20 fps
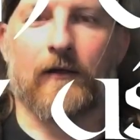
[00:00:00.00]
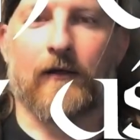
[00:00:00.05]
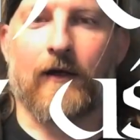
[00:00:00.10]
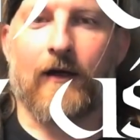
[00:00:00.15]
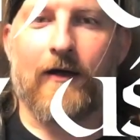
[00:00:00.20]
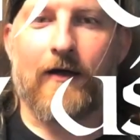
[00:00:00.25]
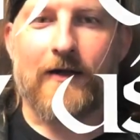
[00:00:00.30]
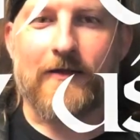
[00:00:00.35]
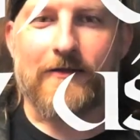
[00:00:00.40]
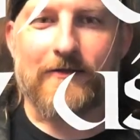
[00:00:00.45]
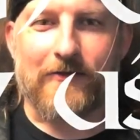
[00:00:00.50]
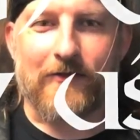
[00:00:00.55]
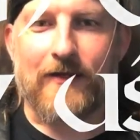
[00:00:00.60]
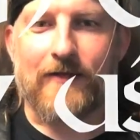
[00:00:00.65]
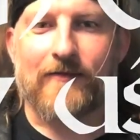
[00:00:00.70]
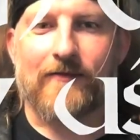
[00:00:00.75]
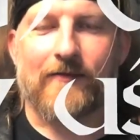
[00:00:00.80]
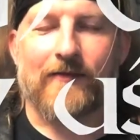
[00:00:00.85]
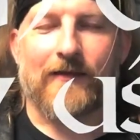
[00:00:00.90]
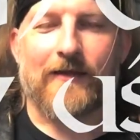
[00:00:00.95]
Alright, so
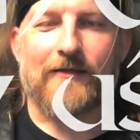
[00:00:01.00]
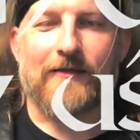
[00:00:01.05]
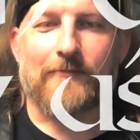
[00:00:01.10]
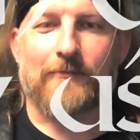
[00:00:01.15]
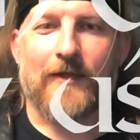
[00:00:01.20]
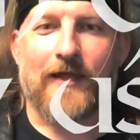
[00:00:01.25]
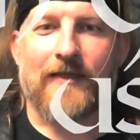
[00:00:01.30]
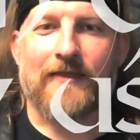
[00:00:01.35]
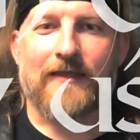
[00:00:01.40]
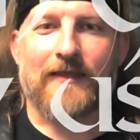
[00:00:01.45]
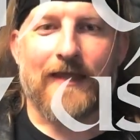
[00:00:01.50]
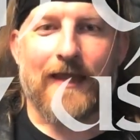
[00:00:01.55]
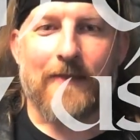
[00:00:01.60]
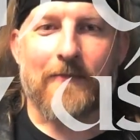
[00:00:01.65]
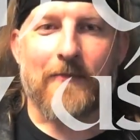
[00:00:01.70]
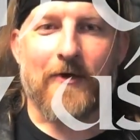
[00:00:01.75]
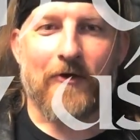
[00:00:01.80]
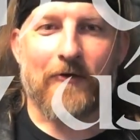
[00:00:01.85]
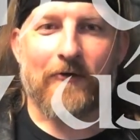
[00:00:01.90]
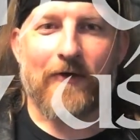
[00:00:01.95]
let's play the
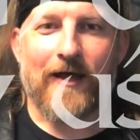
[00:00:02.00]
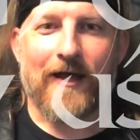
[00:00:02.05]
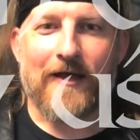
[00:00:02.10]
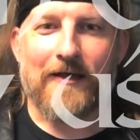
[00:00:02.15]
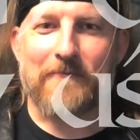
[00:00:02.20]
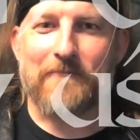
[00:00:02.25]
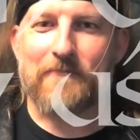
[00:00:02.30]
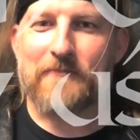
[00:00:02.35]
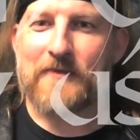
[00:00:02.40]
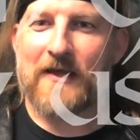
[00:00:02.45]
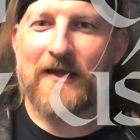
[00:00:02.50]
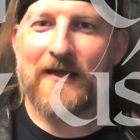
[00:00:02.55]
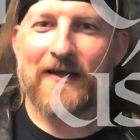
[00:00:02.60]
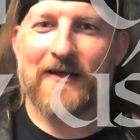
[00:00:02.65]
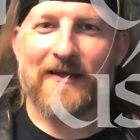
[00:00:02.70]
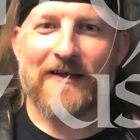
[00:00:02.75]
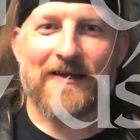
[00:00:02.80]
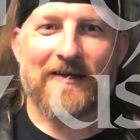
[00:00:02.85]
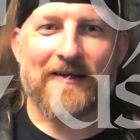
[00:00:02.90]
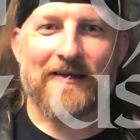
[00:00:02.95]
demo, right?
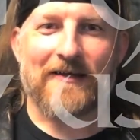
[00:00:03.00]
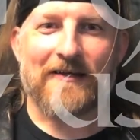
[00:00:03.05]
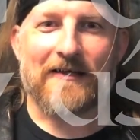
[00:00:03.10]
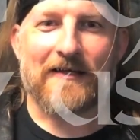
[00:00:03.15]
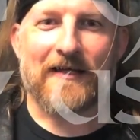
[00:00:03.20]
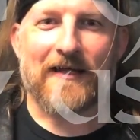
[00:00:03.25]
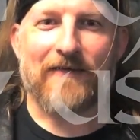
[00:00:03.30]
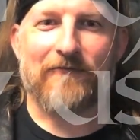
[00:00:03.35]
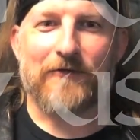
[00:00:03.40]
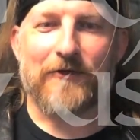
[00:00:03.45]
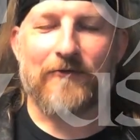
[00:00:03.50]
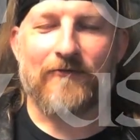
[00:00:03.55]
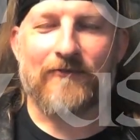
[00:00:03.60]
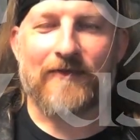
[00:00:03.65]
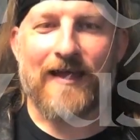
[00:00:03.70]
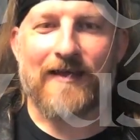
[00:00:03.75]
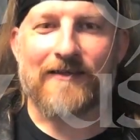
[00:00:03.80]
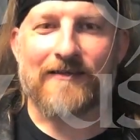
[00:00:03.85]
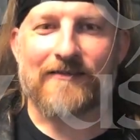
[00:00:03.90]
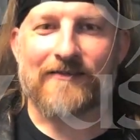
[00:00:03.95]
If you've
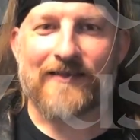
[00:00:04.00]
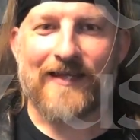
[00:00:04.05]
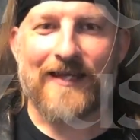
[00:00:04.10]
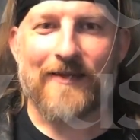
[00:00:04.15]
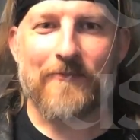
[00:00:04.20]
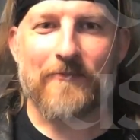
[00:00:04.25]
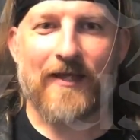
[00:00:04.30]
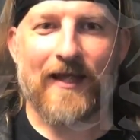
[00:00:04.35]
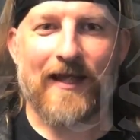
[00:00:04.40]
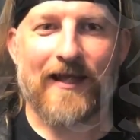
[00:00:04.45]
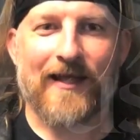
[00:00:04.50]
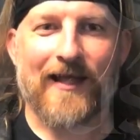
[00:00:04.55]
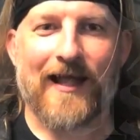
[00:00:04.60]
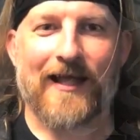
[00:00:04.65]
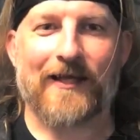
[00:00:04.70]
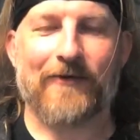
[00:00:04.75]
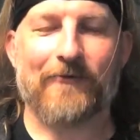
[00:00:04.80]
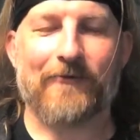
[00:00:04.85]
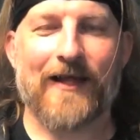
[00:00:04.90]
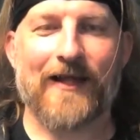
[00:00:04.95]
got a Steam Deck, I
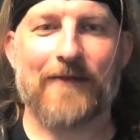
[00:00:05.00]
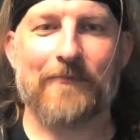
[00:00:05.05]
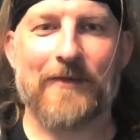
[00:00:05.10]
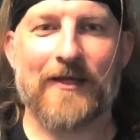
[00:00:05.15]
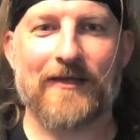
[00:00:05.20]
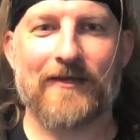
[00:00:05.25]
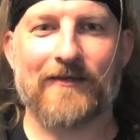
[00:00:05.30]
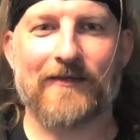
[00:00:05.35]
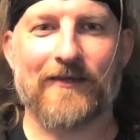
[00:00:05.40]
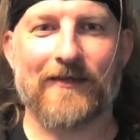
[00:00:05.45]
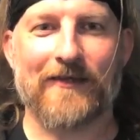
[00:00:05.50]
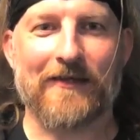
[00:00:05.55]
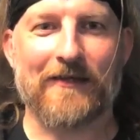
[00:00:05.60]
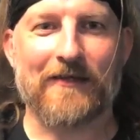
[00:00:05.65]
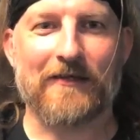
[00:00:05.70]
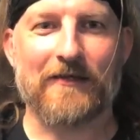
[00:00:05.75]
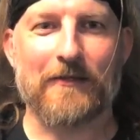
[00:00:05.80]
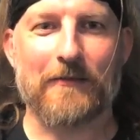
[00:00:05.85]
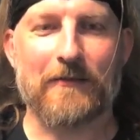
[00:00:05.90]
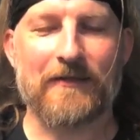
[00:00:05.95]
can recommend to
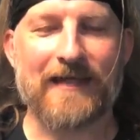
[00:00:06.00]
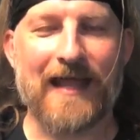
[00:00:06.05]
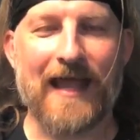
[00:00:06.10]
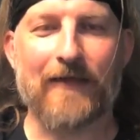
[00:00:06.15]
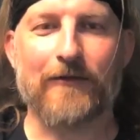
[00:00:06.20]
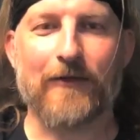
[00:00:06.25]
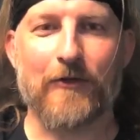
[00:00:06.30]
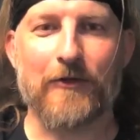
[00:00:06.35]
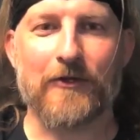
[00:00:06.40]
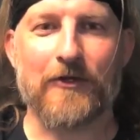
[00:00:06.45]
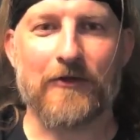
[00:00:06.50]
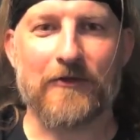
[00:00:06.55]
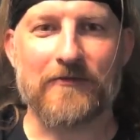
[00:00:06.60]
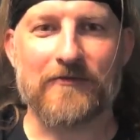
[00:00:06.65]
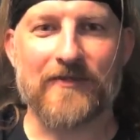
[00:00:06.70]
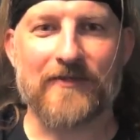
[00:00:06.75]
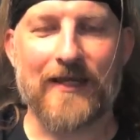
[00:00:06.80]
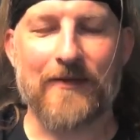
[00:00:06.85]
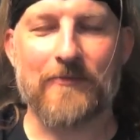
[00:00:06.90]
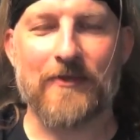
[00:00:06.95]
download it on
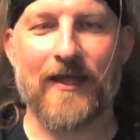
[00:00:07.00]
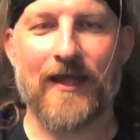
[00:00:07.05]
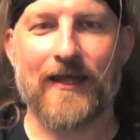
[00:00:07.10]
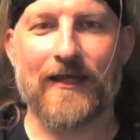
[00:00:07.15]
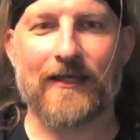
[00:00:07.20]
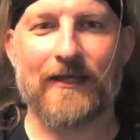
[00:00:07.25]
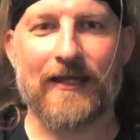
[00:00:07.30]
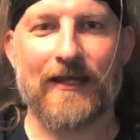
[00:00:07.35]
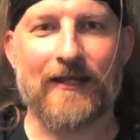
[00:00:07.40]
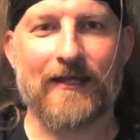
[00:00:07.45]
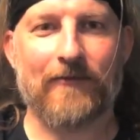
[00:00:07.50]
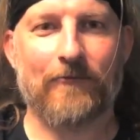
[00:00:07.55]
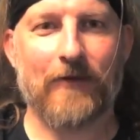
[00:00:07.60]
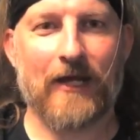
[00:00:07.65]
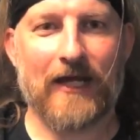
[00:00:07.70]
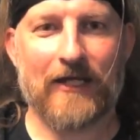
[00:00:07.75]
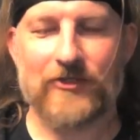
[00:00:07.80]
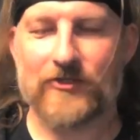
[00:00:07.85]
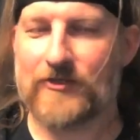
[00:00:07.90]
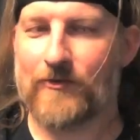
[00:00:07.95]
Steam Deck.
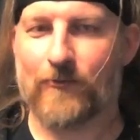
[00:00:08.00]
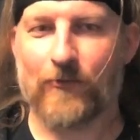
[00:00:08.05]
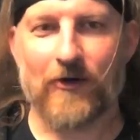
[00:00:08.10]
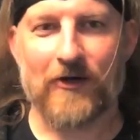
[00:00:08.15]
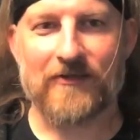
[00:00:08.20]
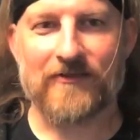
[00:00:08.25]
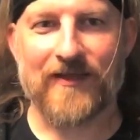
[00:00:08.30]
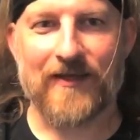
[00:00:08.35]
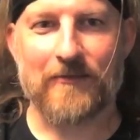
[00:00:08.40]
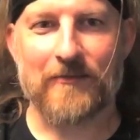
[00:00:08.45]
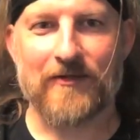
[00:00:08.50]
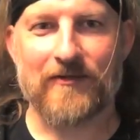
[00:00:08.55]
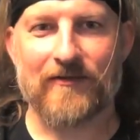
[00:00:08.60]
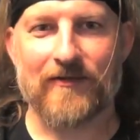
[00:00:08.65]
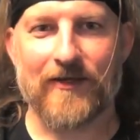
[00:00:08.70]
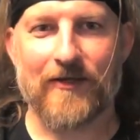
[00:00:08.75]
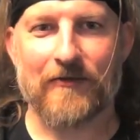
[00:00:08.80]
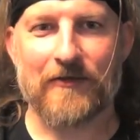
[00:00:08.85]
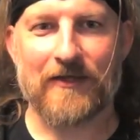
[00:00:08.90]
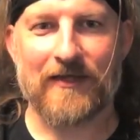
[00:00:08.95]
It should work
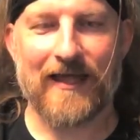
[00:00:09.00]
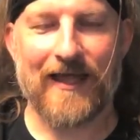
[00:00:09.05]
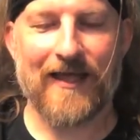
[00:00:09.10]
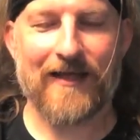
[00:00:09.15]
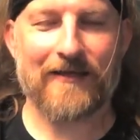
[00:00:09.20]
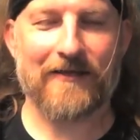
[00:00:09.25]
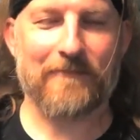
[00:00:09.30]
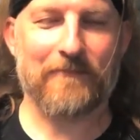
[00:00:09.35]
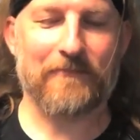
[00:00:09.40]
seamlessly on the deck.